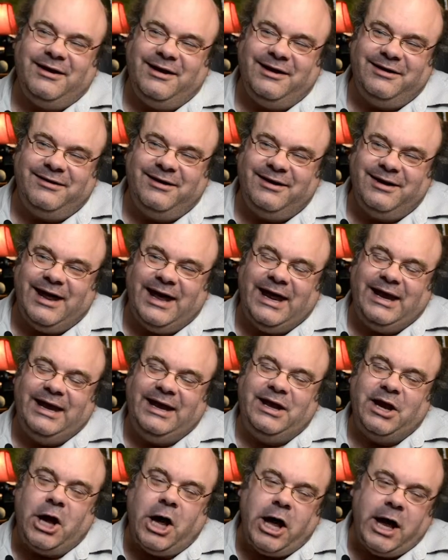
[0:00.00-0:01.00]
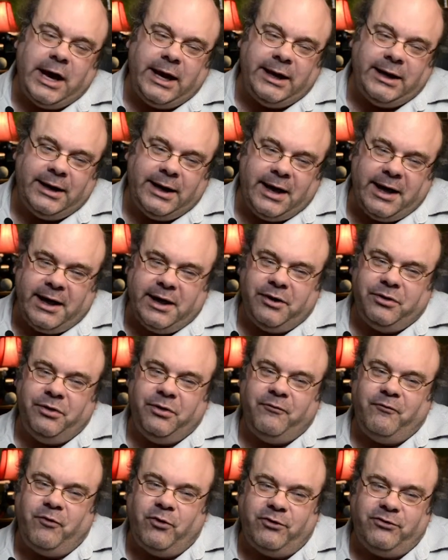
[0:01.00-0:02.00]
1989, and
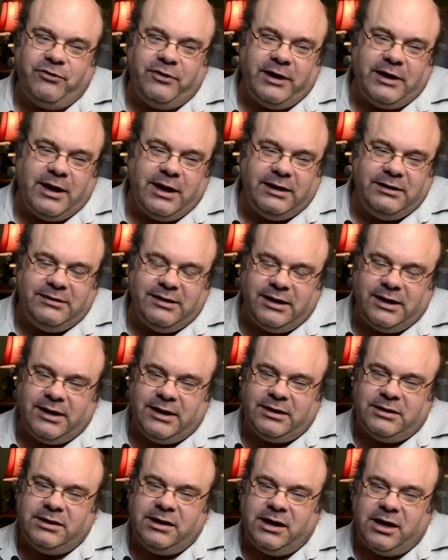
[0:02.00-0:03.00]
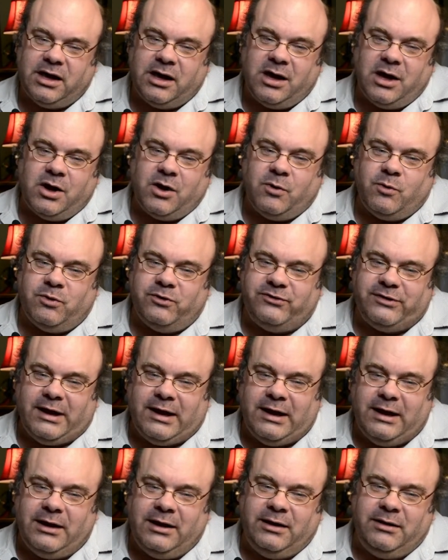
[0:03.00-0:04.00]
the first thing I did was
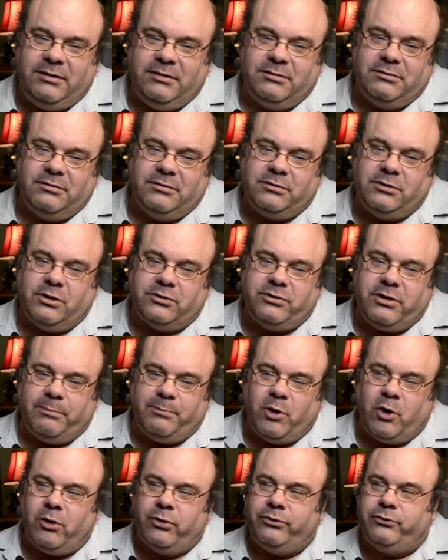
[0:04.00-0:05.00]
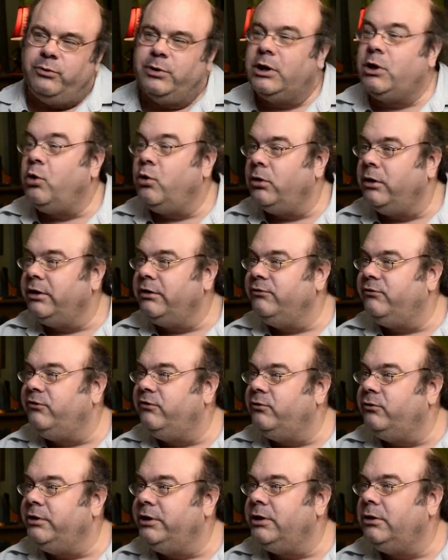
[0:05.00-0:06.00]
I looked up all the recording
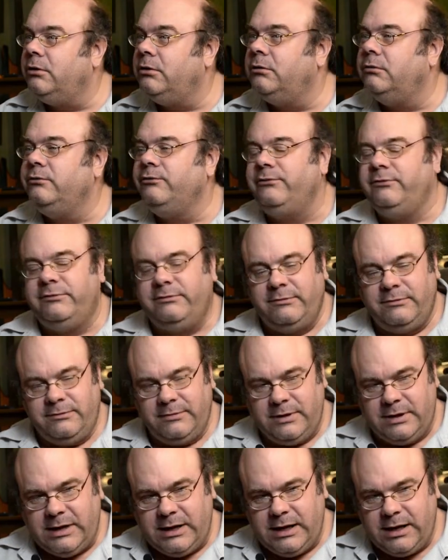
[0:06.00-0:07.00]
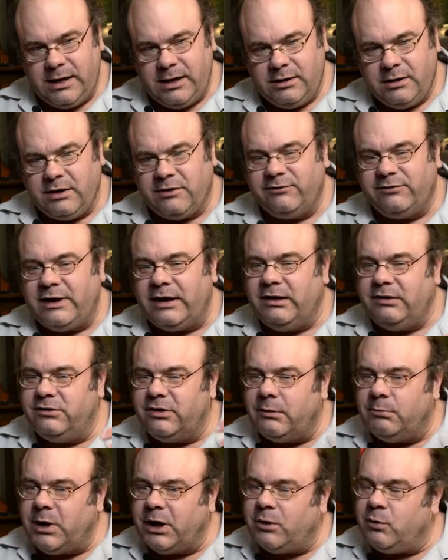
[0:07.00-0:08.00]
studios, uh-huh. and because I had
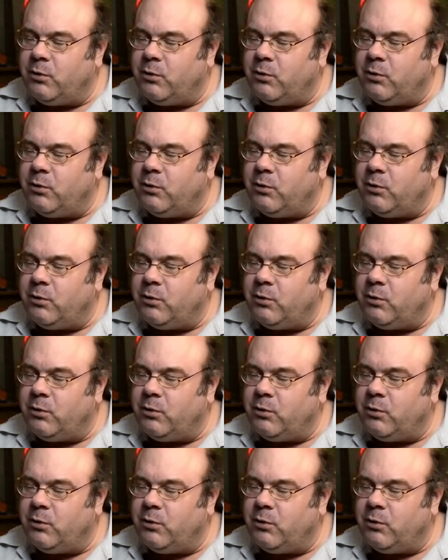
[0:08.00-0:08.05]
done my